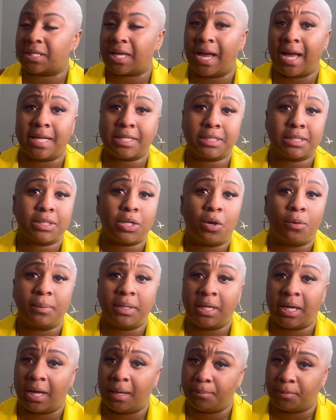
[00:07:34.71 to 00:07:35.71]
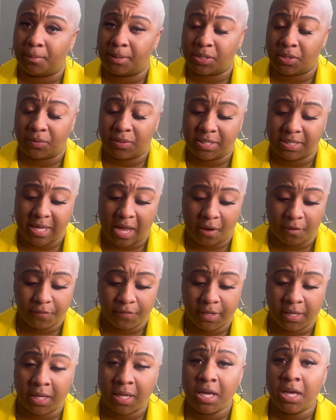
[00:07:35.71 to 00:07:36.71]
I got so many compliments on this
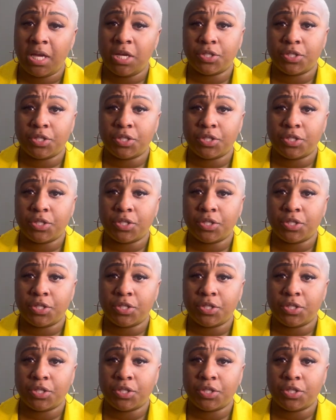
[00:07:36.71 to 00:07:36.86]
outfit.